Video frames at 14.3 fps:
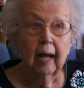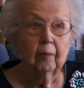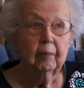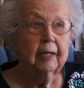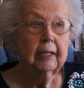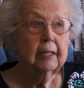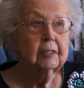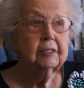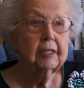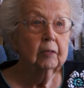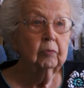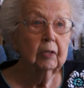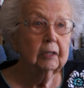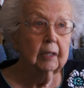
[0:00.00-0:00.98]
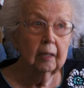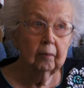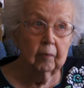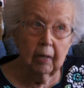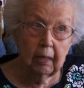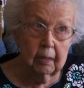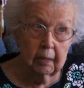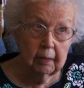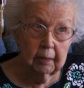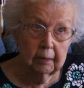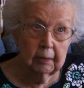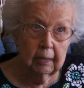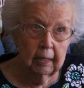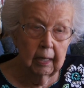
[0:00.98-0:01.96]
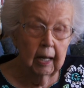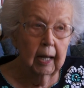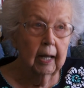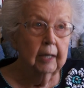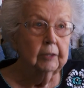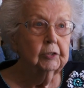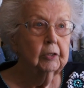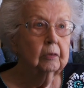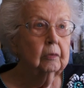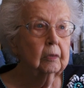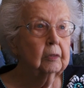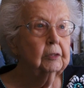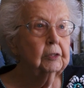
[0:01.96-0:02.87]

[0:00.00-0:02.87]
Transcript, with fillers: because they would come in to,